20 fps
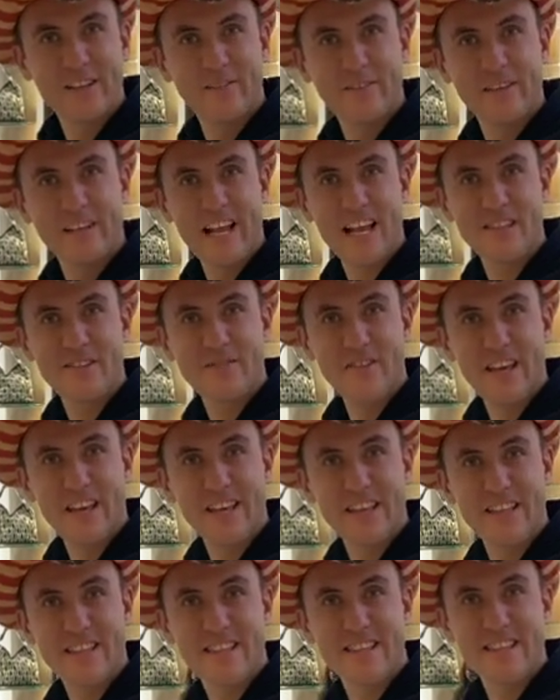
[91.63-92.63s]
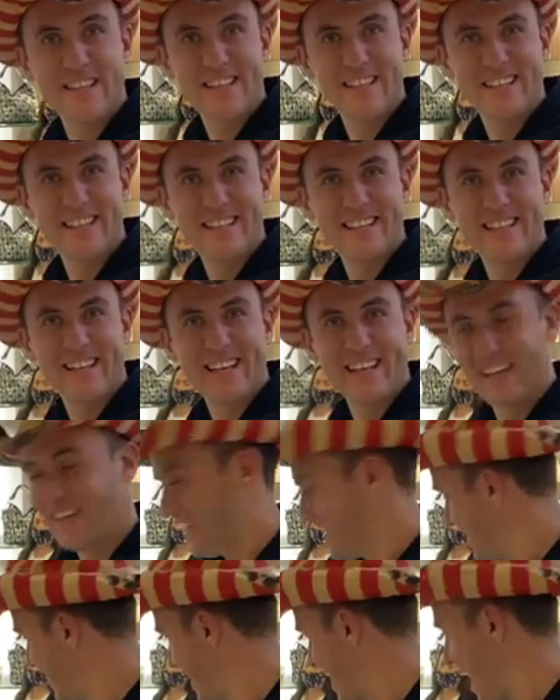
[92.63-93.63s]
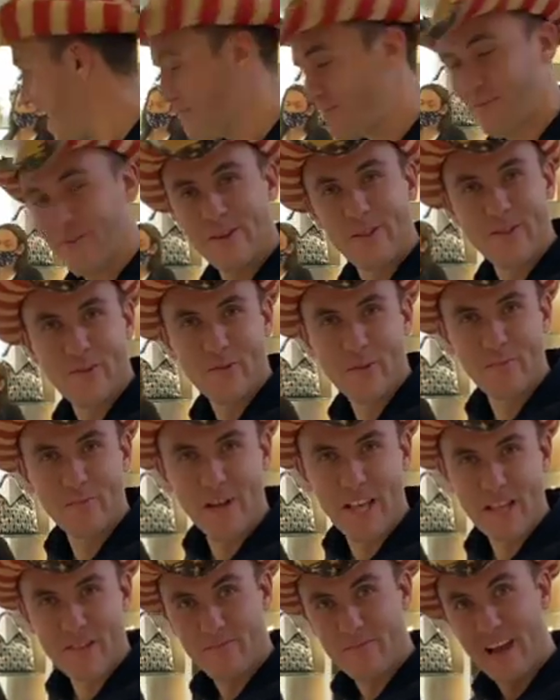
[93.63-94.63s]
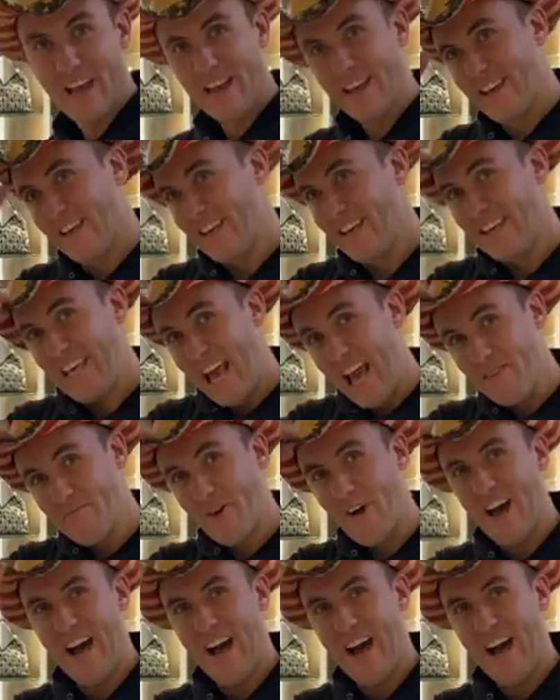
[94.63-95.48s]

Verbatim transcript: Las Vegas to replace my cowboy